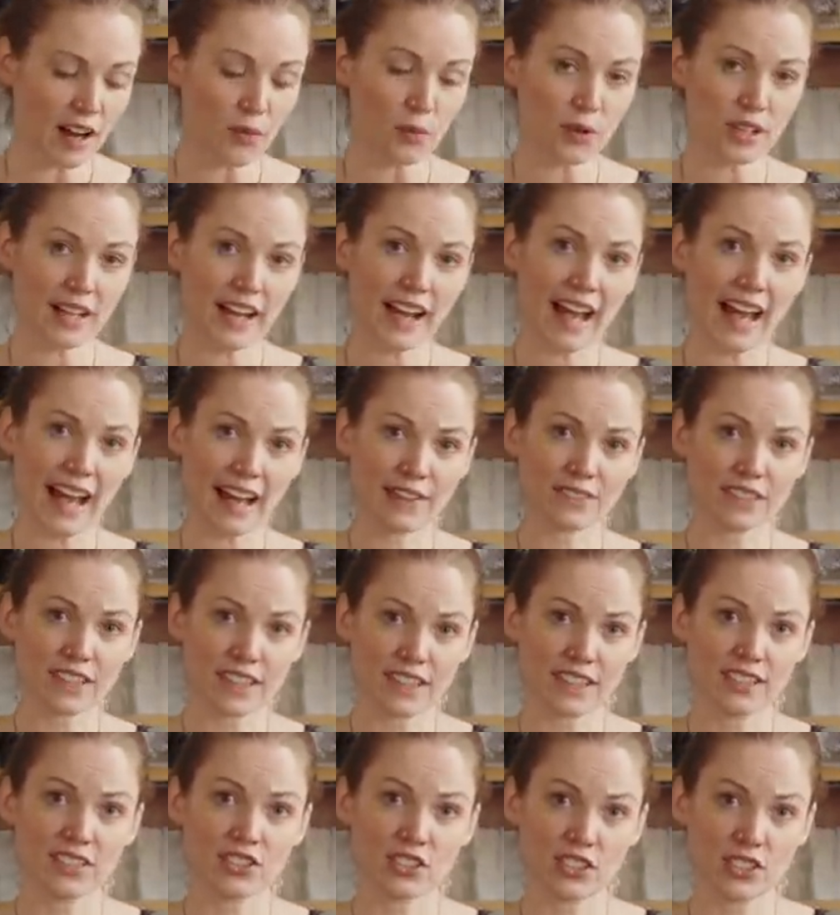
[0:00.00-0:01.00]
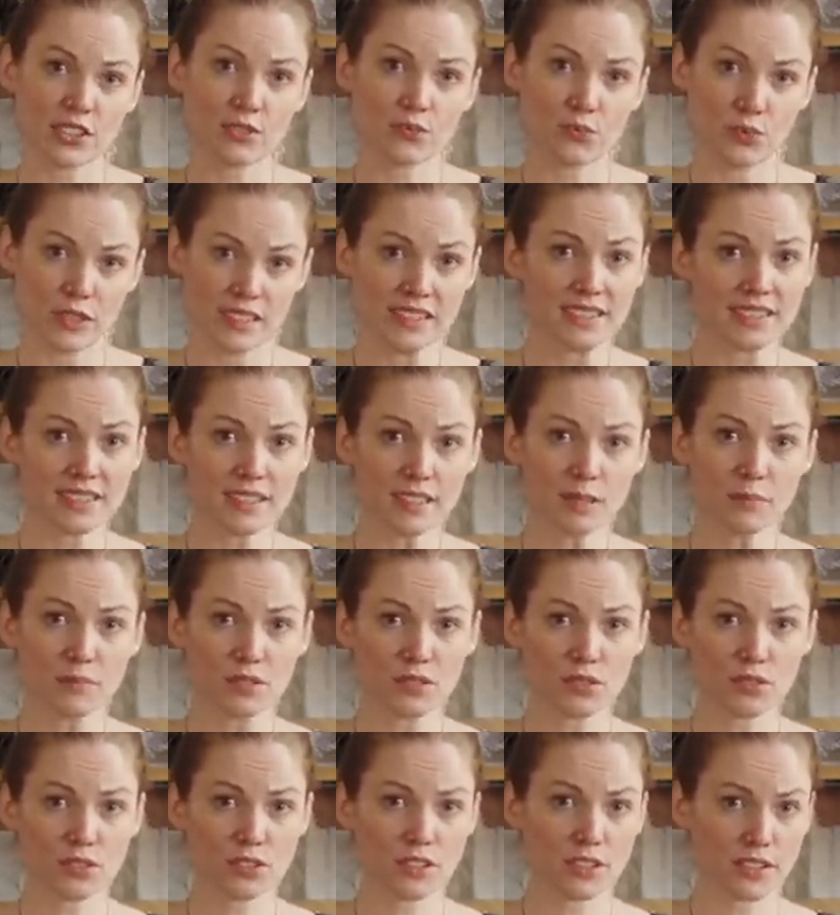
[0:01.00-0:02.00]
What I have done is just rinse them,
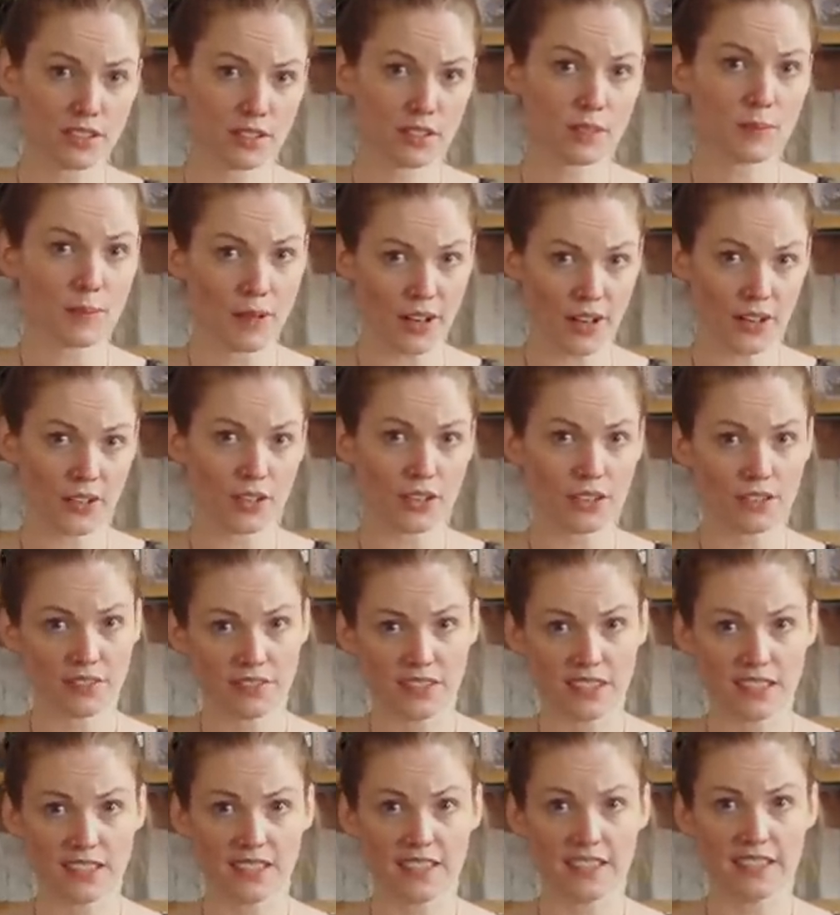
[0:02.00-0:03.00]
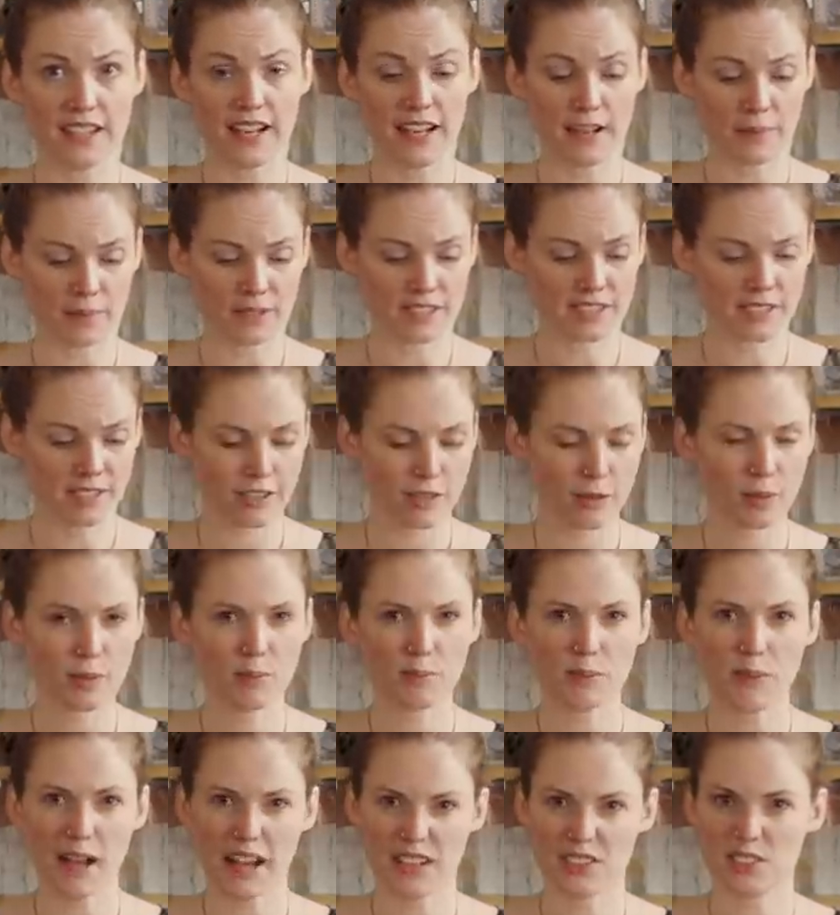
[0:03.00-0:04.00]
so took them out of the syrup
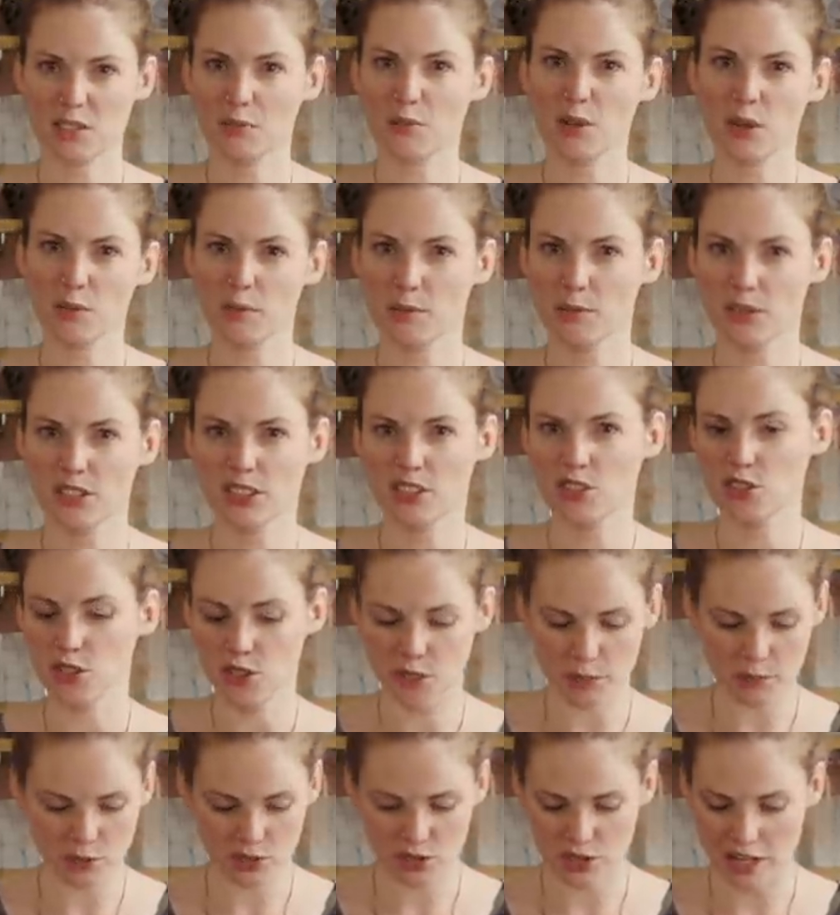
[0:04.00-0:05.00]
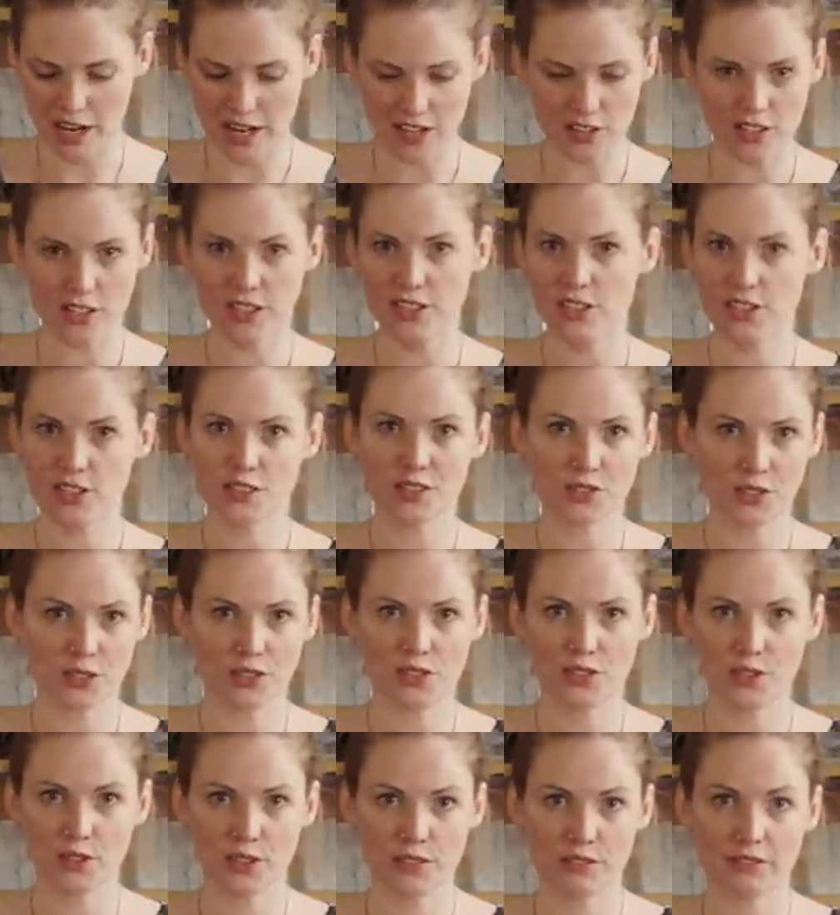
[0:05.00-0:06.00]
and actually popped them on a julep strainer, or you could do
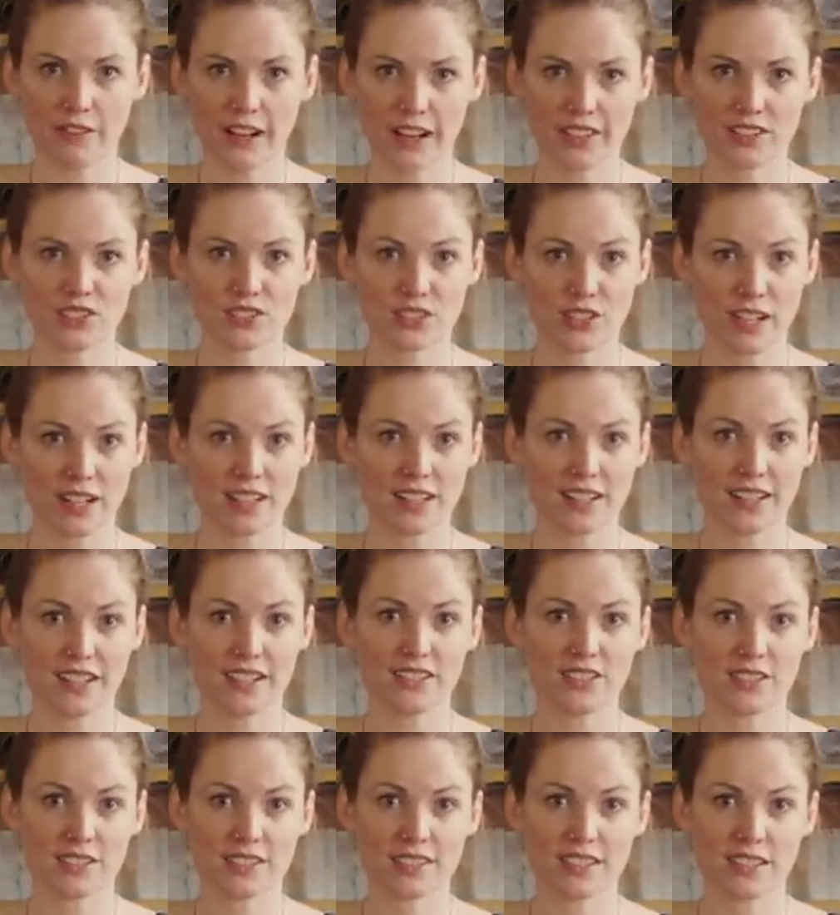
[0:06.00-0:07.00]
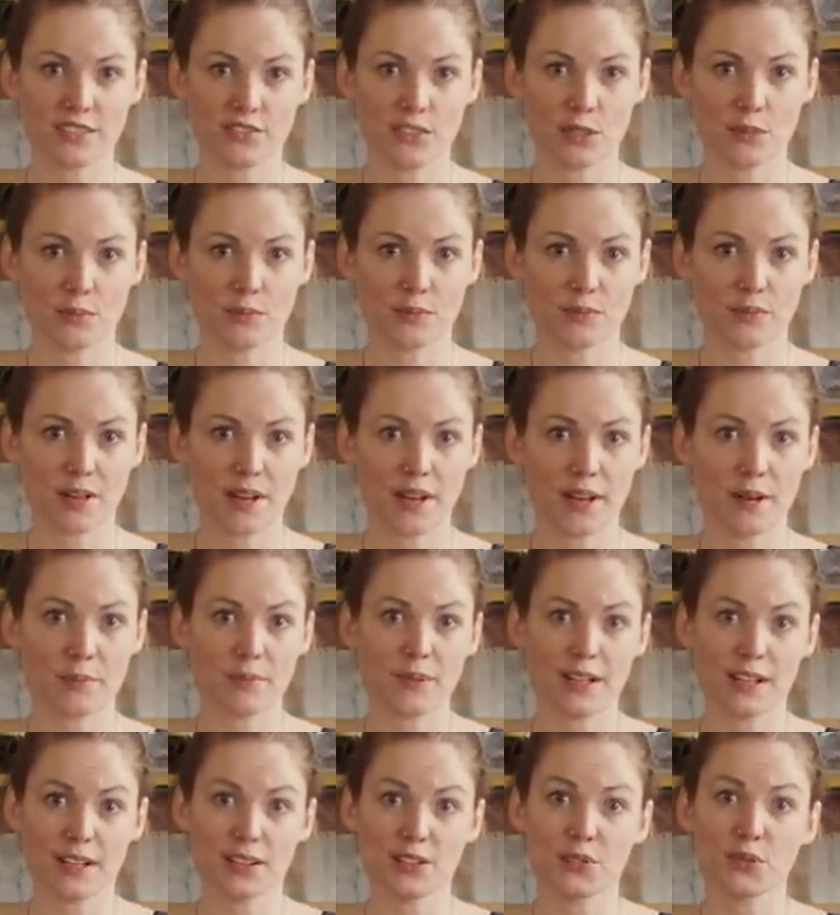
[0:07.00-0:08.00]
it through a fine strainer and just give them
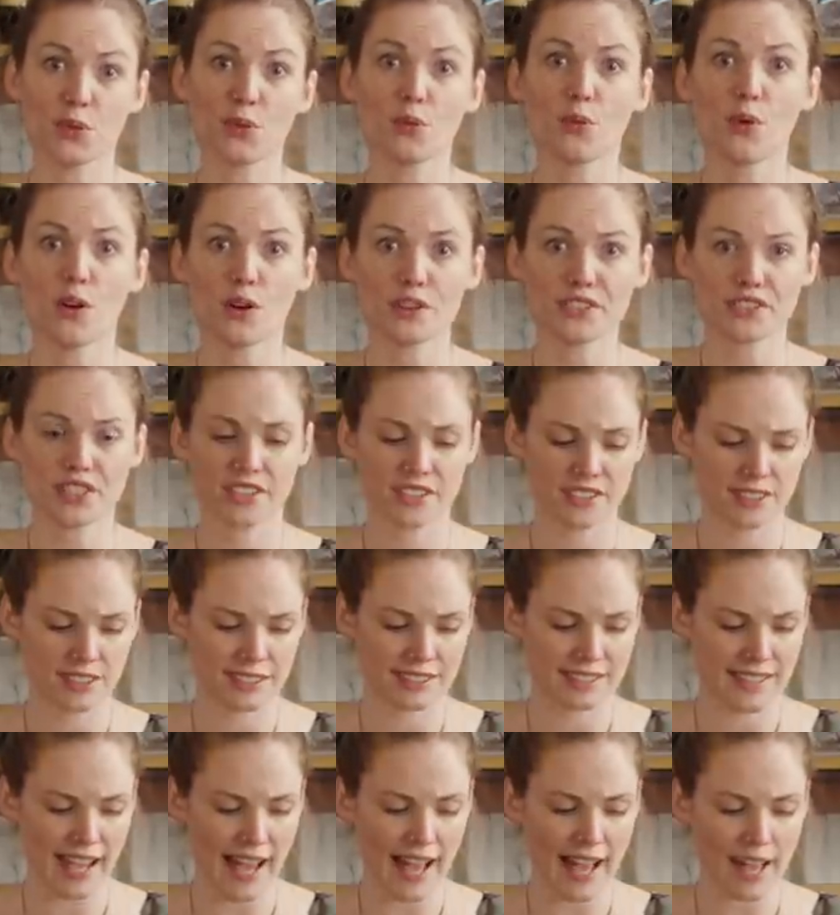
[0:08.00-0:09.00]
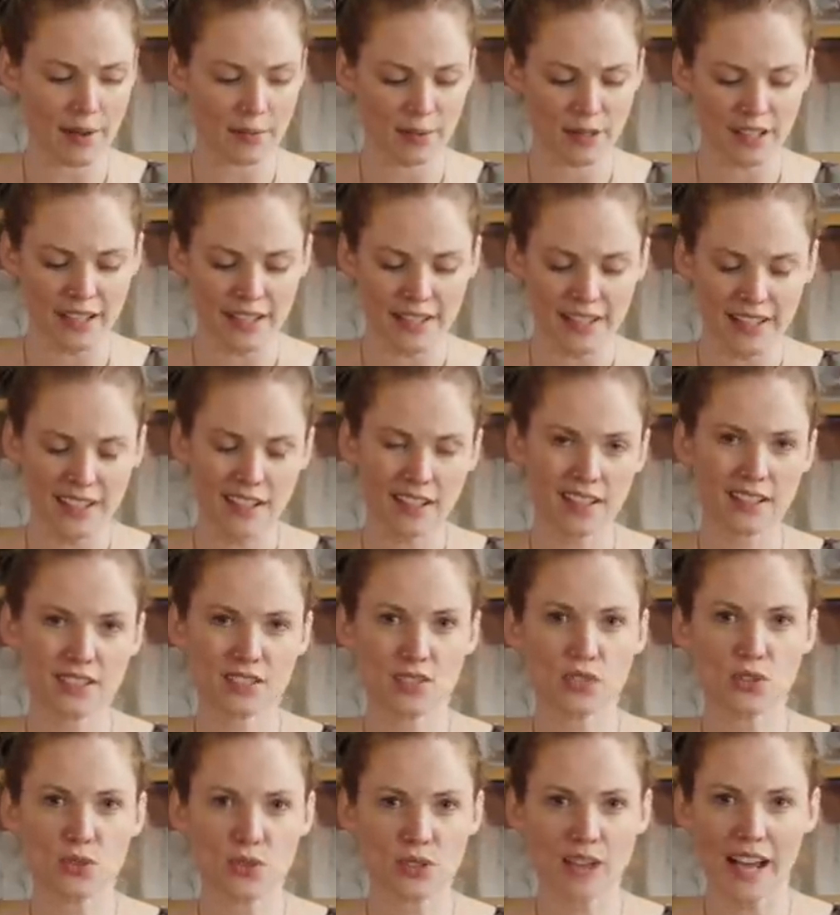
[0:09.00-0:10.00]
a little wash under the tap,
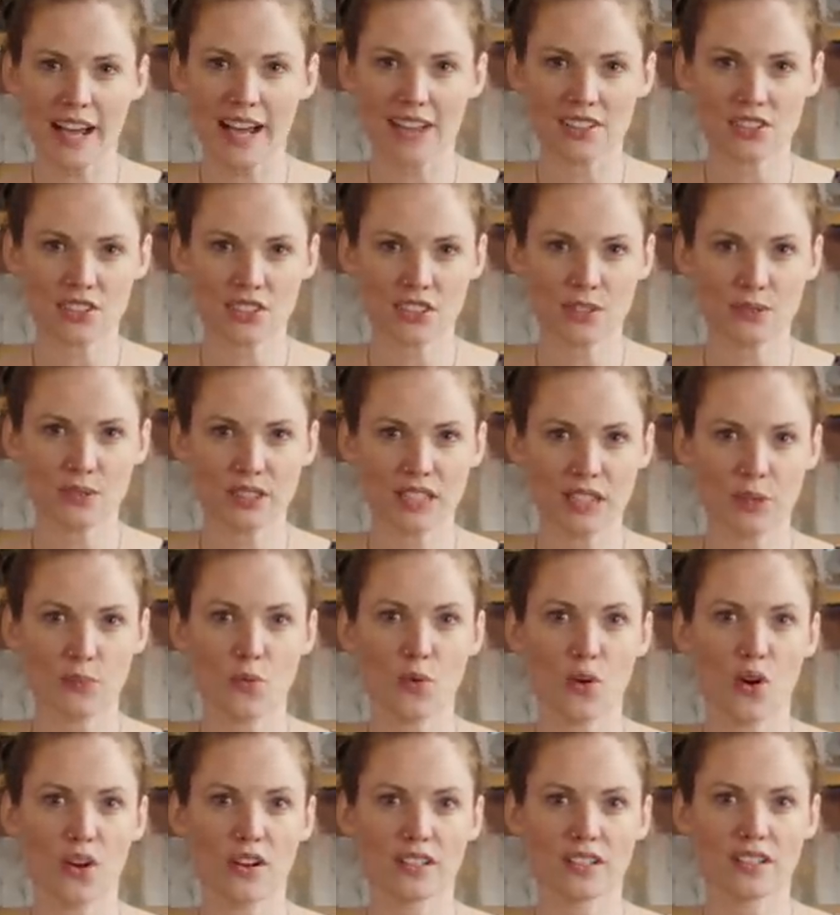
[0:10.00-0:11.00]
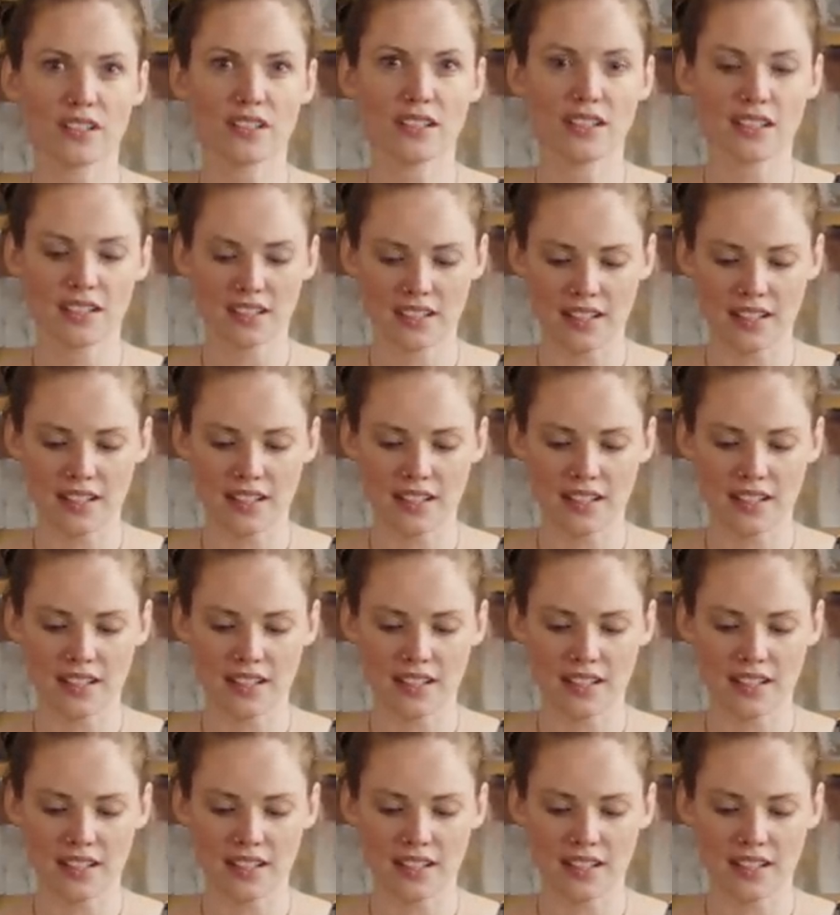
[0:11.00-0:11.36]
because you don't actually really want,